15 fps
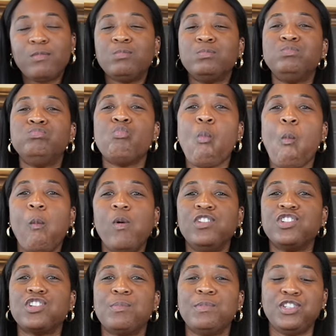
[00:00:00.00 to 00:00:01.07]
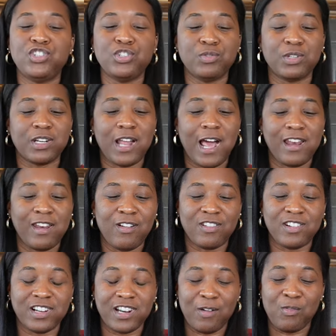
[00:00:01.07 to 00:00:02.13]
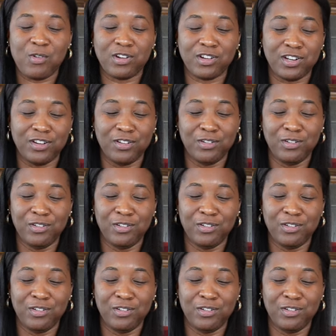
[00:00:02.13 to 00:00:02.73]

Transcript: I'm just gonna be chewing a lot longer than I want to.